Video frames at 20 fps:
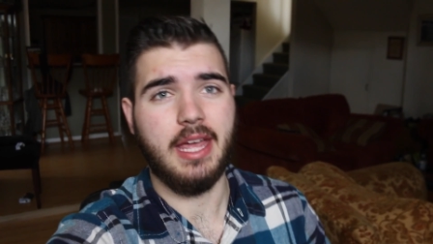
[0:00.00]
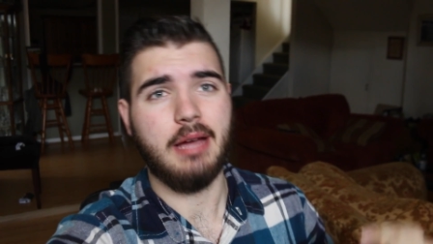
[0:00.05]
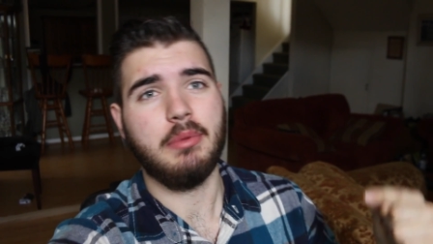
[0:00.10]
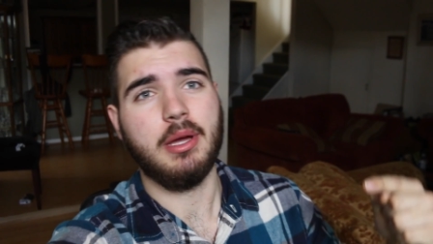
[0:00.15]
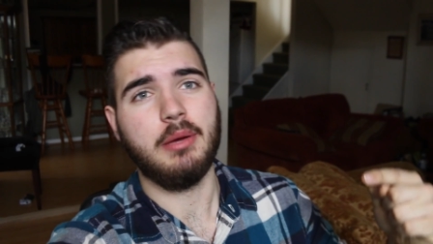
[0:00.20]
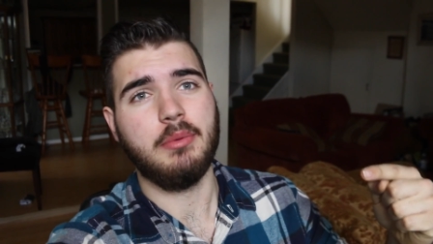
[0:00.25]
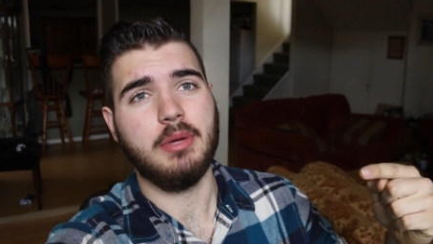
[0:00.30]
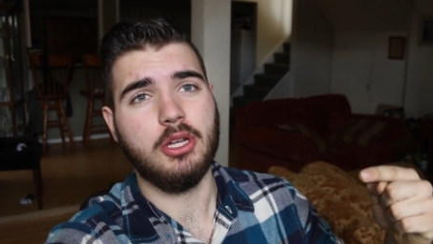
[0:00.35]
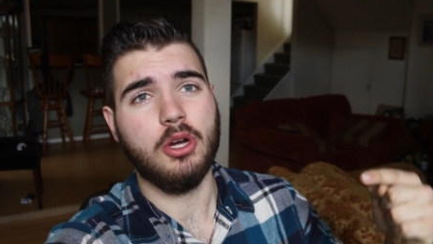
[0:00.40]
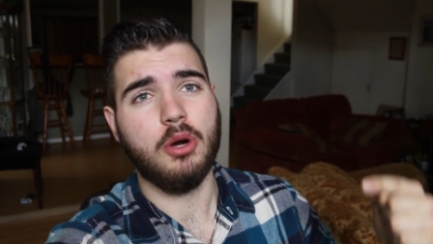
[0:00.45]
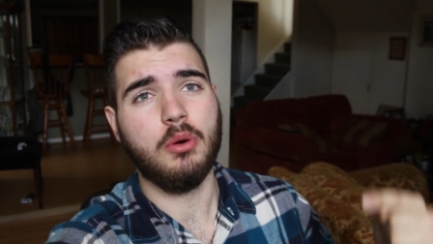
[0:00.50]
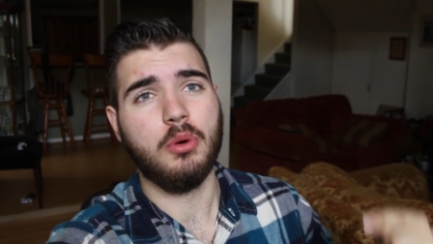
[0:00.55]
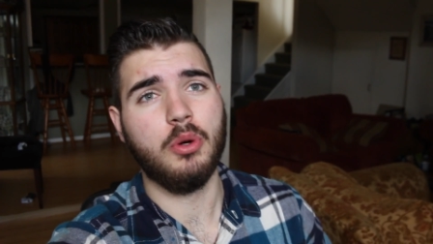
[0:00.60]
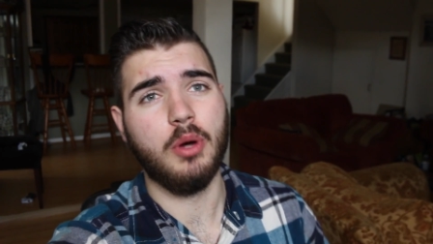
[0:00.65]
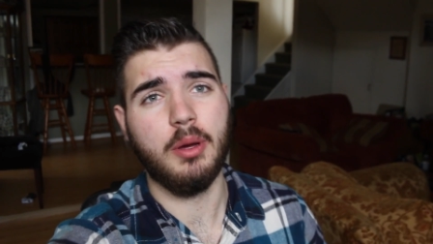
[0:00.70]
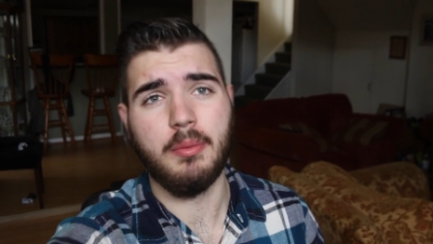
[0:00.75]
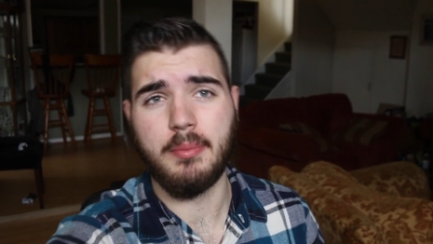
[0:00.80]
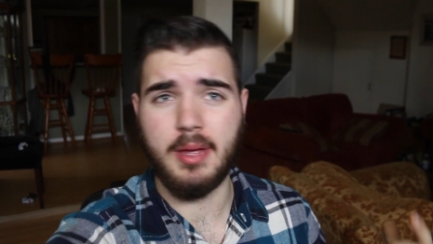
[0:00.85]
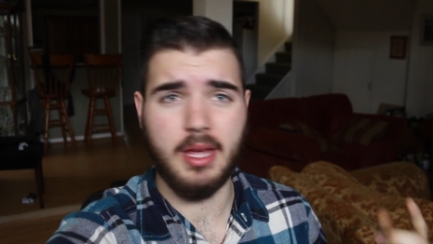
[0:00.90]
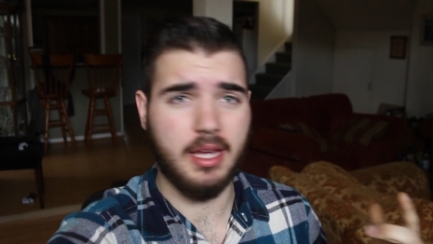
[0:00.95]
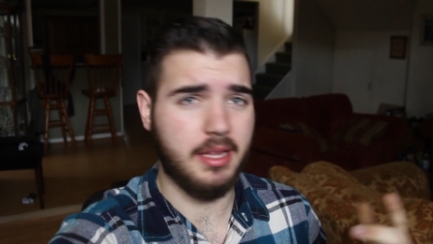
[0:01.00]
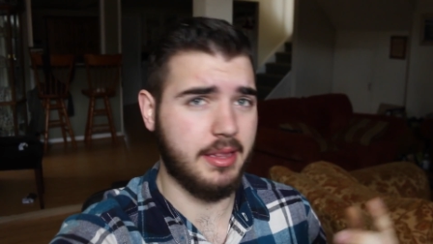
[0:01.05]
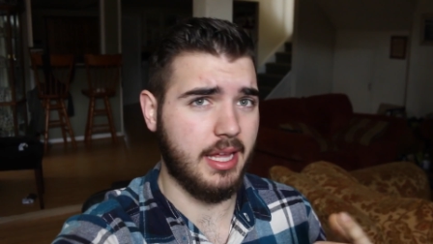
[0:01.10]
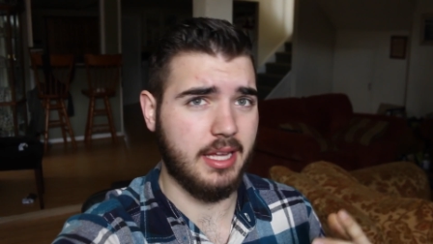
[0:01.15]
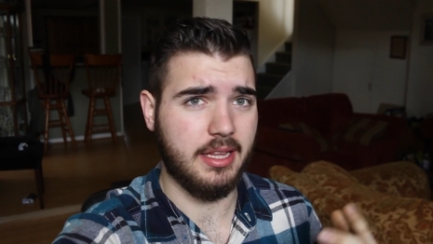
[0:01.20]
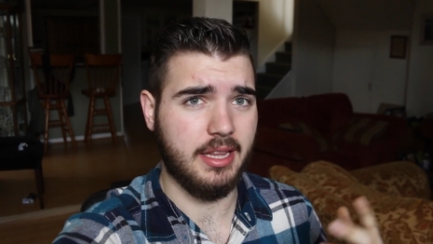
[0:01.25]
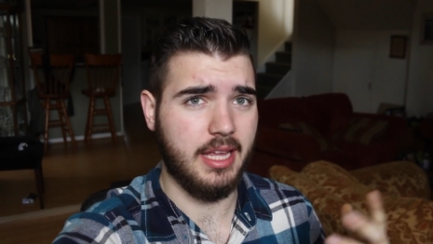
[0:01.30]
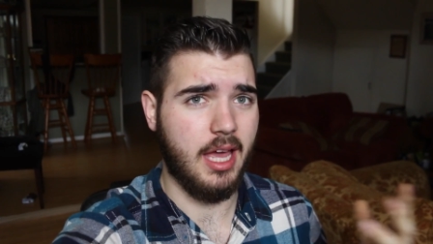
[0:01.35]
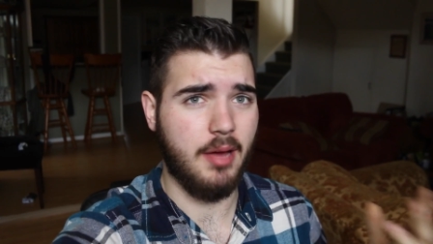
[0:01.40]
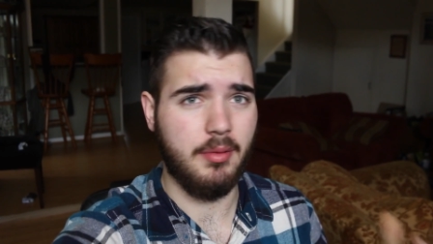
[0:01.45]
That way we know
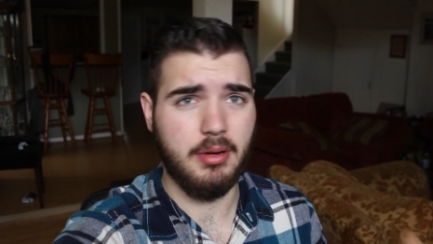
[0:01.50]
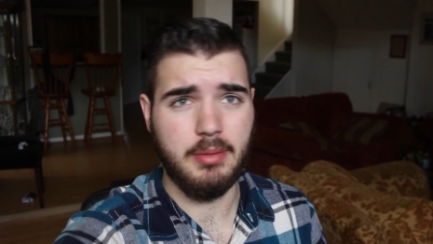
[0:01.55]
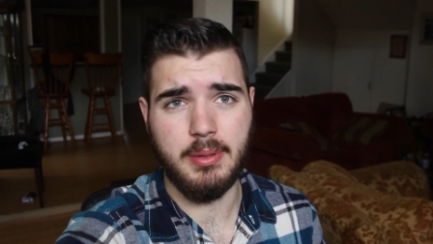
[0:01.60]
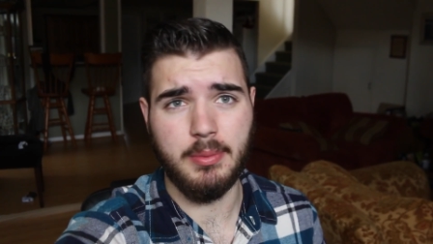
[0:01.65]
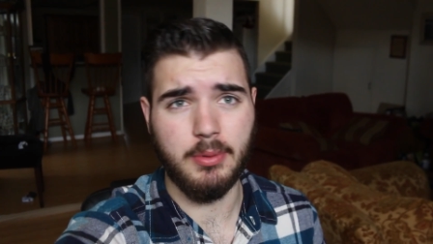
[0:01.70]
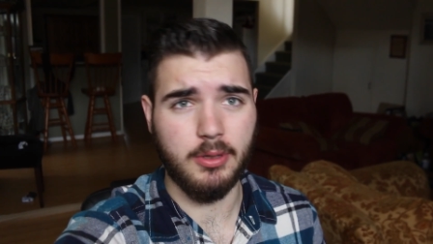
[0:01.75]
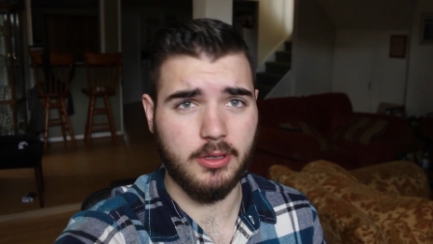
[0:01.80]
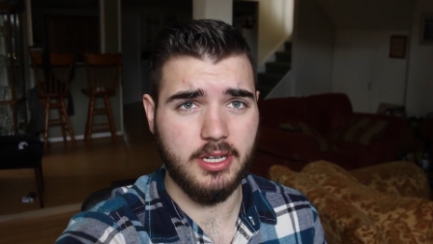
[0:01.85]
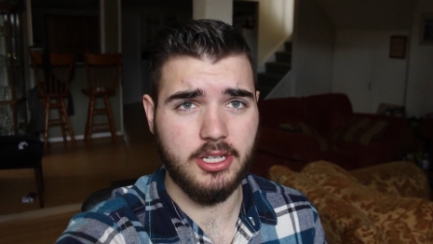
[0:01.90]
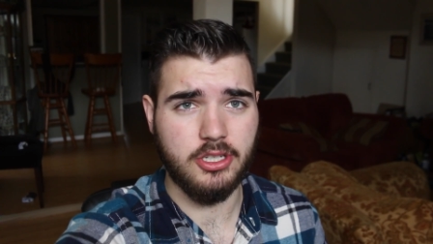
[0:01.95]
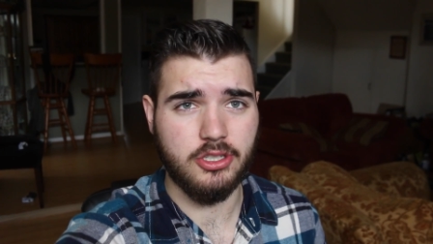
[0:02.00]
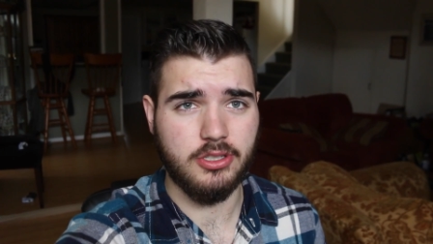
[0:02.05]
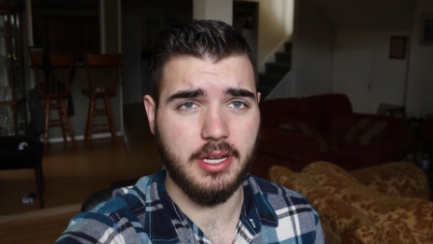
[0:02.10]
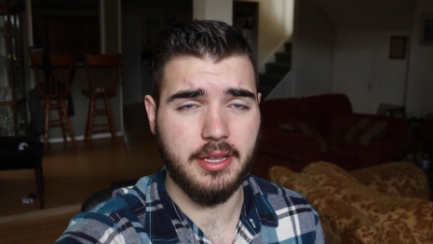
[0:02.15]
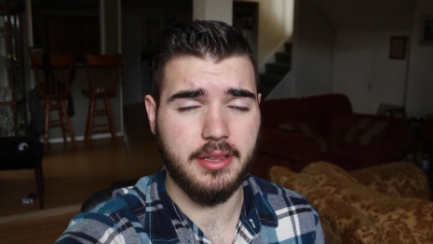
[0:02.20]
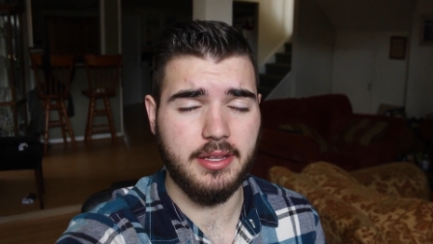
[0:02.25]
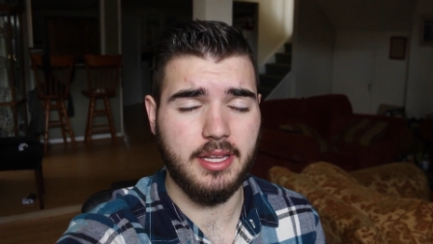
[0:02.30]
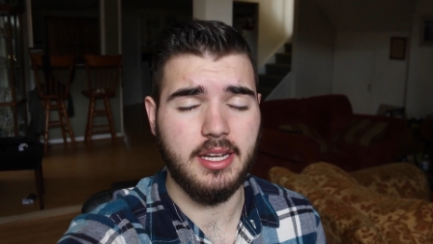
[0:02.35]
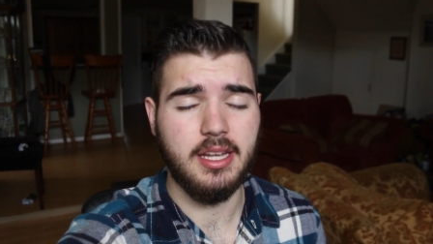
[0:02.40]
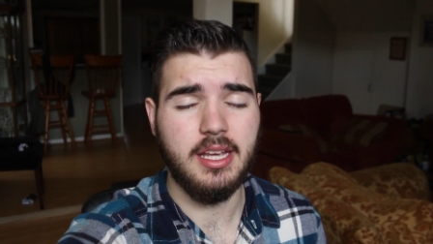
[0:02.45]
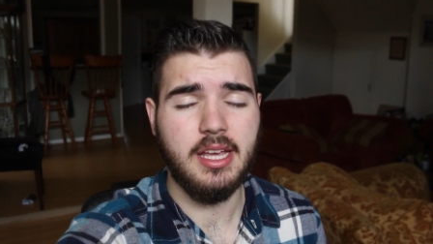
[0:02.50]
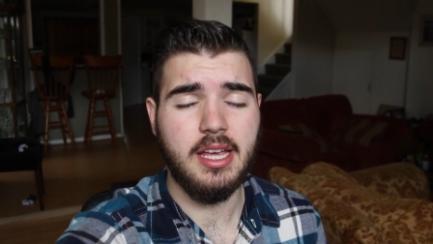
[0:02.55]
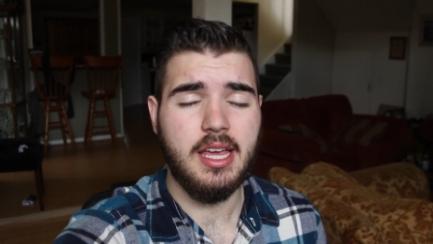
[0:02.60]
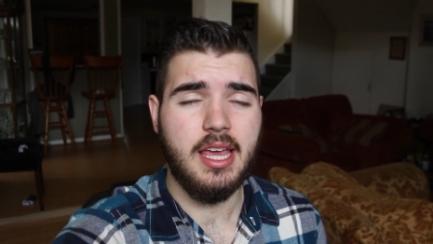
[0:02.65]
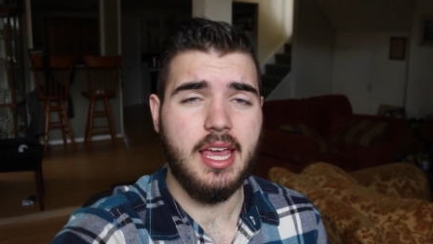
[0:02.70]
exactly how many people are interested.